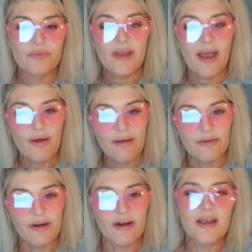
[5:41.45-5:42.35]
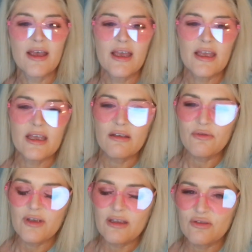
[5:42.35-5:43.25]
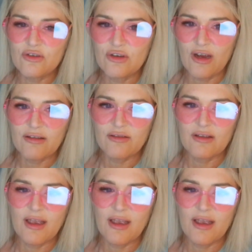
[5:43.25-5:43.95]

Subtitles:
However, if it's just